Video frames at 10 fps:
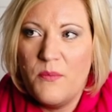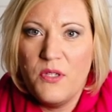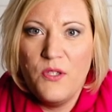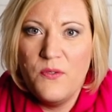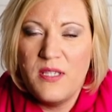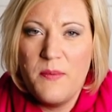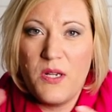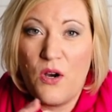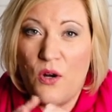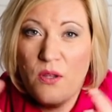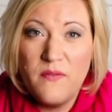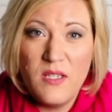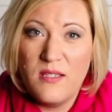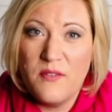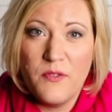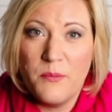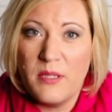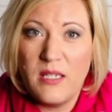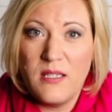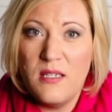use them in all of these different
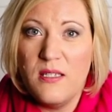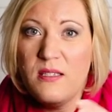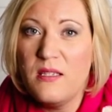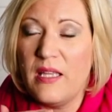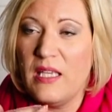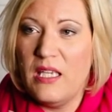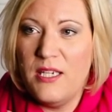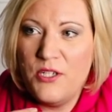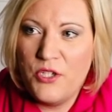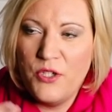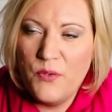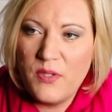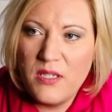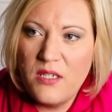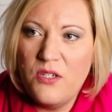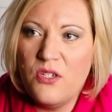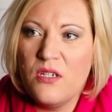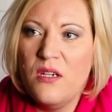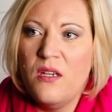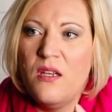places, like, each
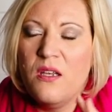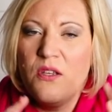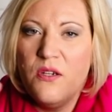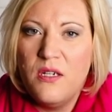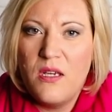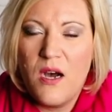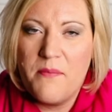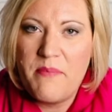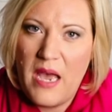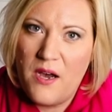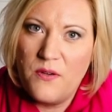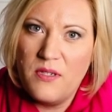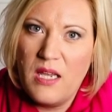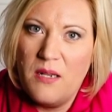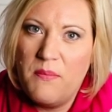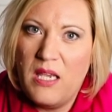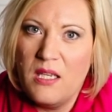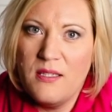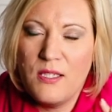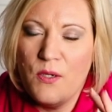usage could compound and make
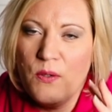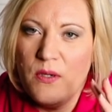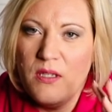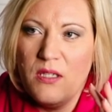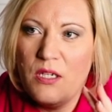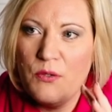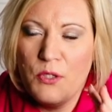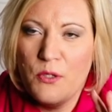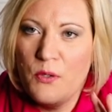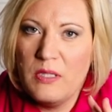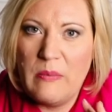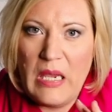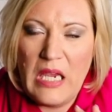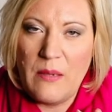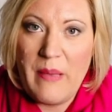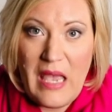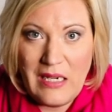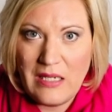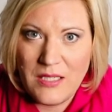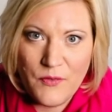it so, you're only paying
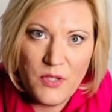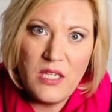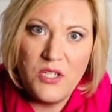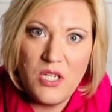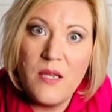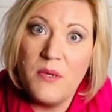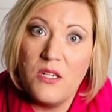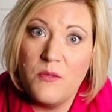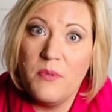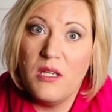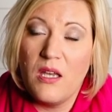pennies for each image